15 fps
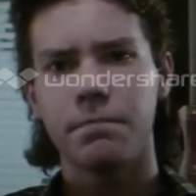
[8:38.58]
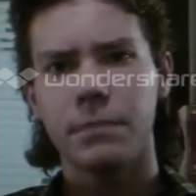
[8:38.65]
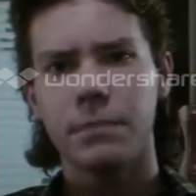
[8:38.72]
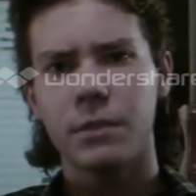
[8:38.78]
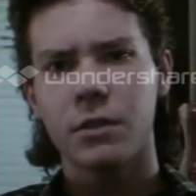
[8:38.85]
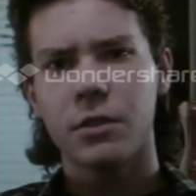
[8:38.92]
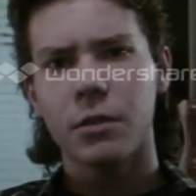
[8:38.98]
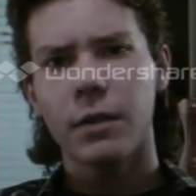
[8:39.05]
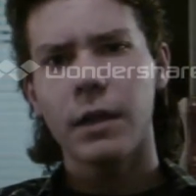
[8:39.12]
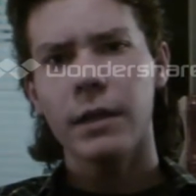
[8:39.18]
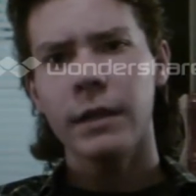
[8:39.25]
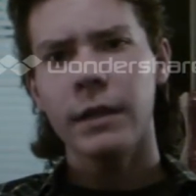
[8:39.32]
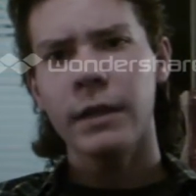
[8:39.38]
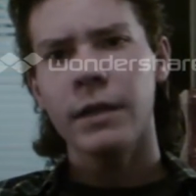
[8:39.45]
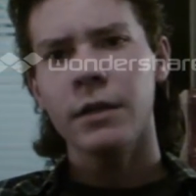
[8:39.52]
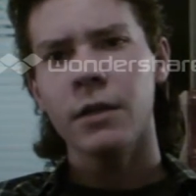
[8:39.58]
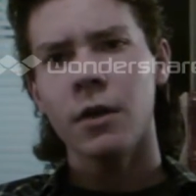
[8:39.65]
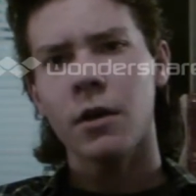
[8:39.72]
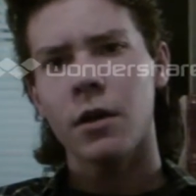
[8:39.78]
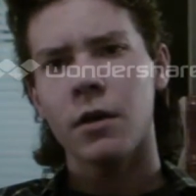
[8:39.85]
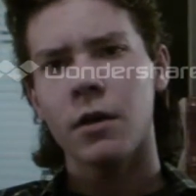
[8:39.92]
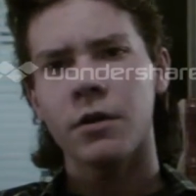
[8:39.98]
so then in
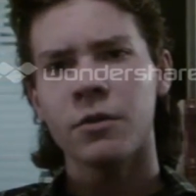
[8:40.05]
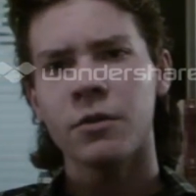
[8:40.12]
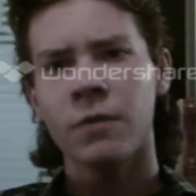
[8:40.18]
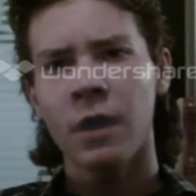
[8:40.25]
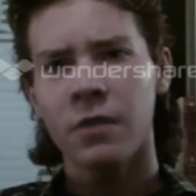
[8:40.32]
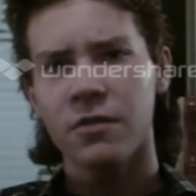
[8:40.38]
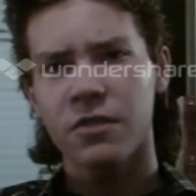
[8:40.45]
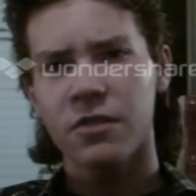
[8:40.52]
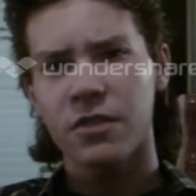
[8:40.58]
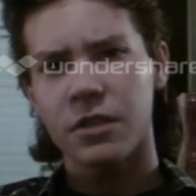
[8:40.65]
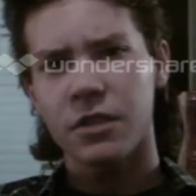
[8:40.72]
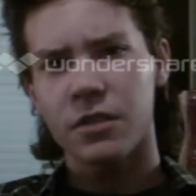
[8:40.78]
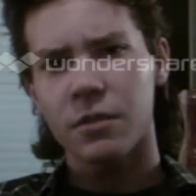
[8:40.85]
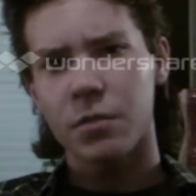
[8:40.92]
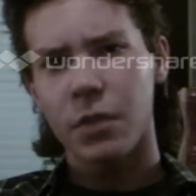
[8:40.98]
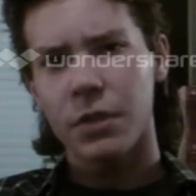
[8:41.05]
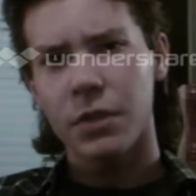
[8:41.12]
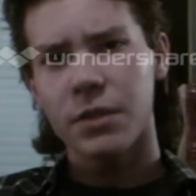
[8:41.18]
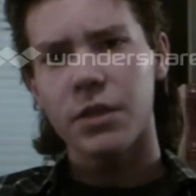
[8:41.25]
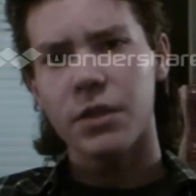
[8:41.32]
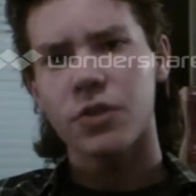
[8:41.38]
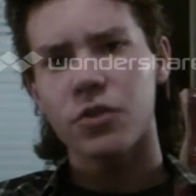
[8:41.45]
2006, the
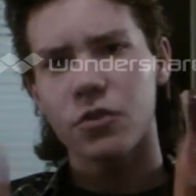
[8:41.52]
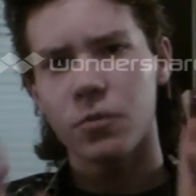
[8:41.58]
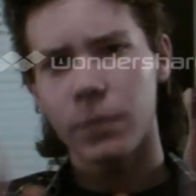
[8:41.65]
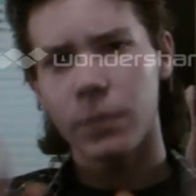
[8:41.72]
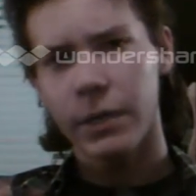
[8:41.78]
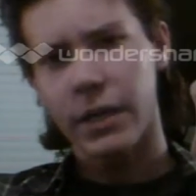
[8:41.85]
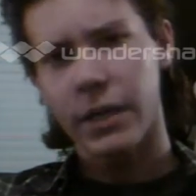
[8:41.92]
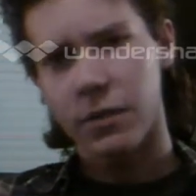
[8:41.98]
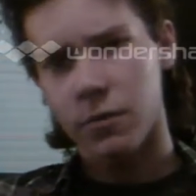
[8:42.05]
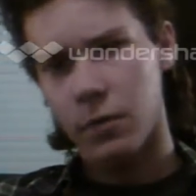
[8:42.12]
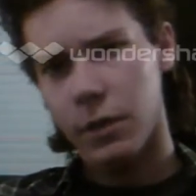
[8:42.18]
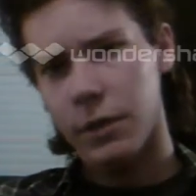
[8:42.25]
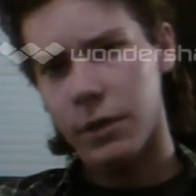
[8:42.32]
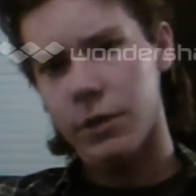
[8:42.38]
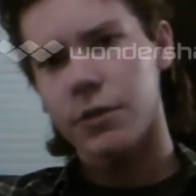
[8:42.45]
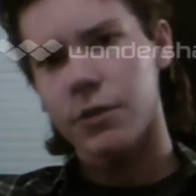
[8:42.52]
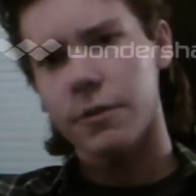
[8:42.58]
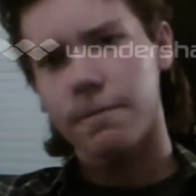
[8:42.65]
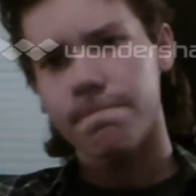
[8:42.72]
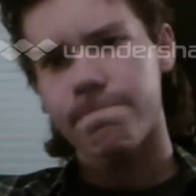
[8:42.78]
PlayStation 3 gets released.